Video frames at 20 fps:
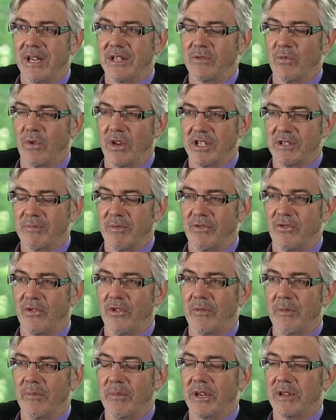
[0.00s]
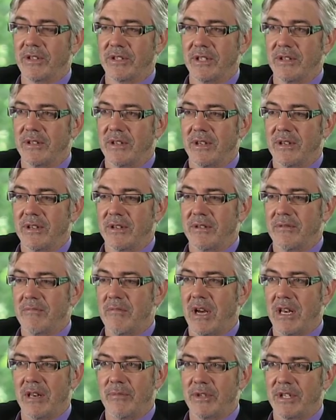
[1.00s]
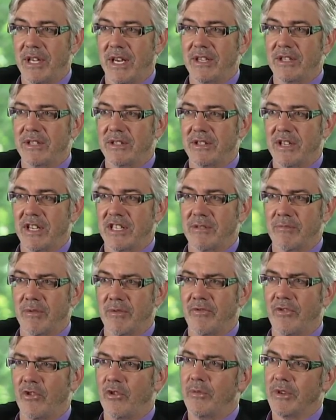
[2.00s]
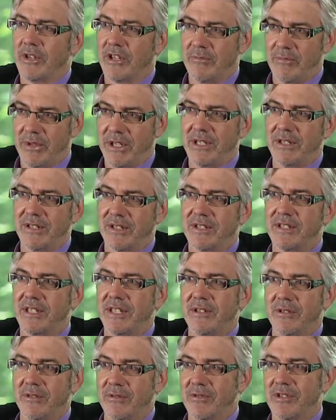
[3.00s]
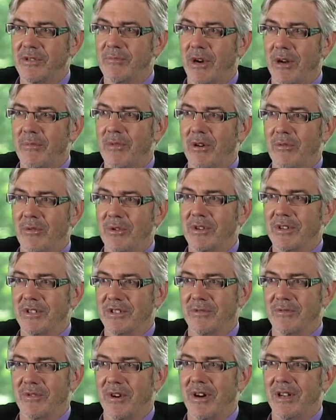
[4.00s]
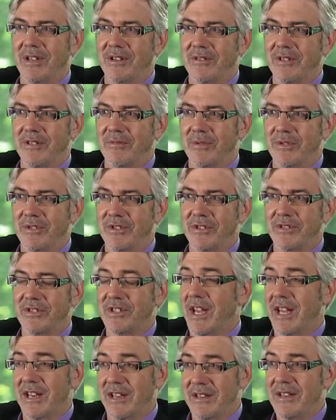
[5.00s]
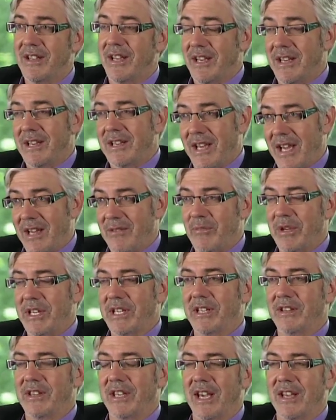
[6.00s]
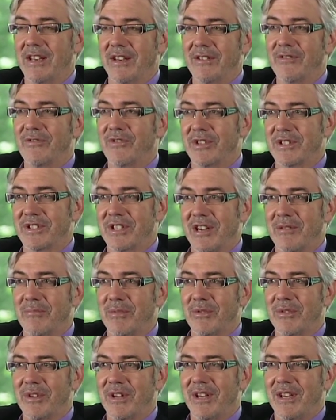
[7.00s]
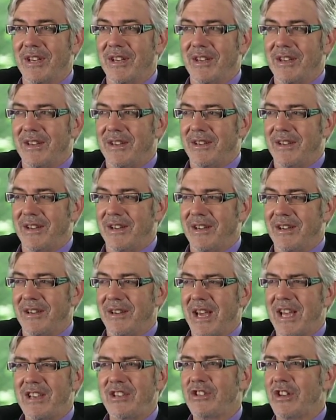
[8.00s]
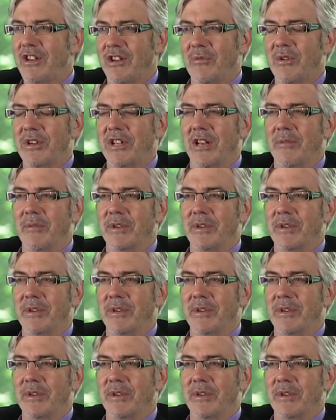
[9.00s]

as well as performing, because my limitations as a performer can be concealed by my work as a writer and a producer and, and being in the edit, for example. Uh, and you don't know what your